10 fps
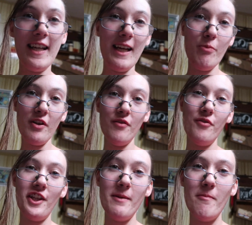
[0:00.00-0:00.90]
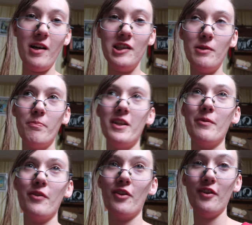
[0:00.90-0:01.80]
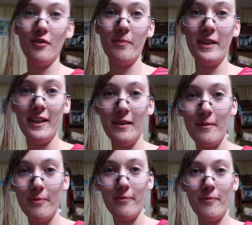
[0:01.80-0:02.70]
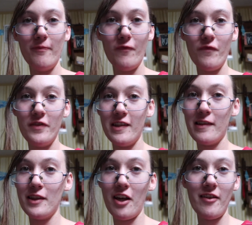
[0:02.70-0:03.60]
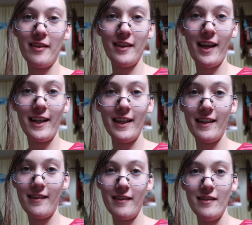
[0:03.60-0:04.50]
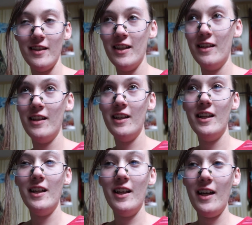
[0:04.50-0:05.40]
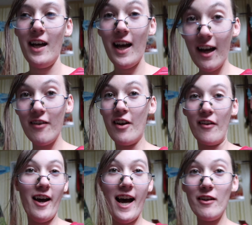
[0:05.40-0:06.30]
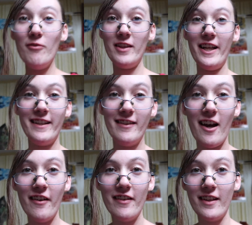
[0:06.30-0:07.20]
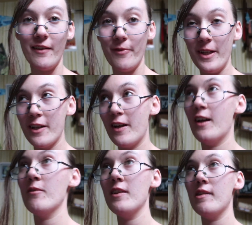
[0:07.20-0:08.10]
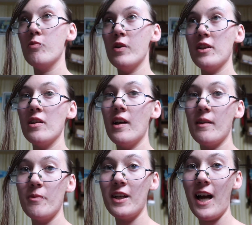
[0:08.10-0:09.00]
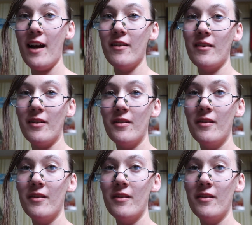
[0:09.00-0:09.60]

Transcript: it wasn't really much, but it was a little bit of dust, I guess. I don't know. I don't think it's not really fair how this winter has been kind of